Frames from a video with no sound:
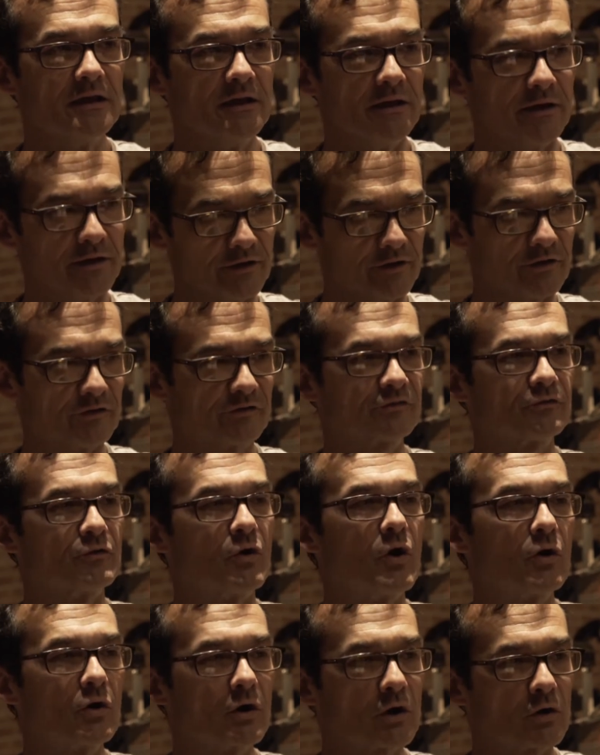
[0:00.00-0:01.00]
in an
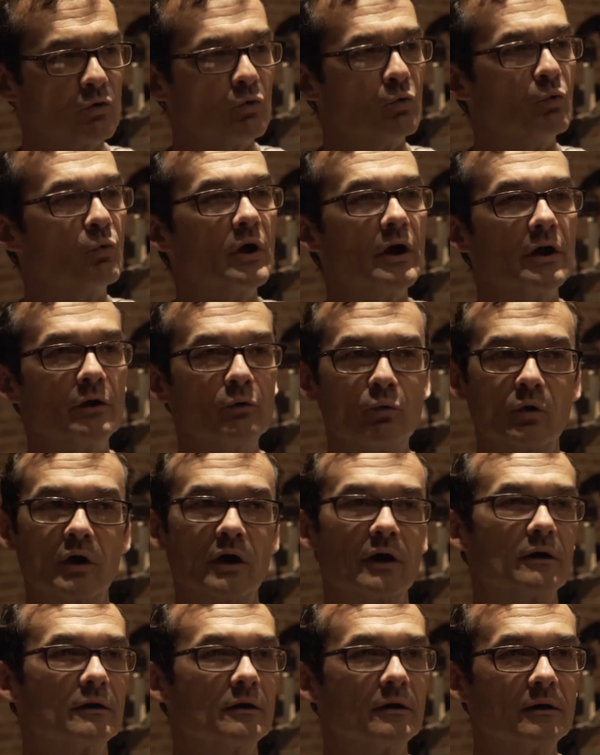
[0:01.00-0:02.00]
historical way
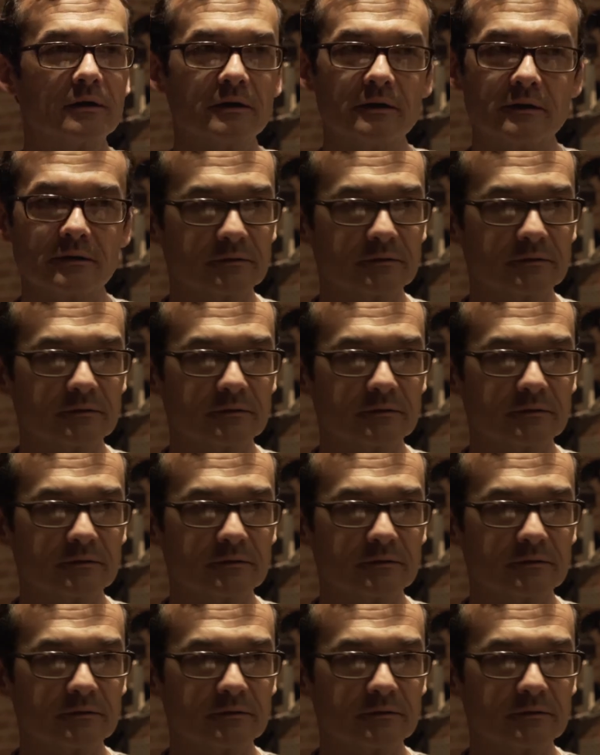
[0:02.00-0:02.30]
where,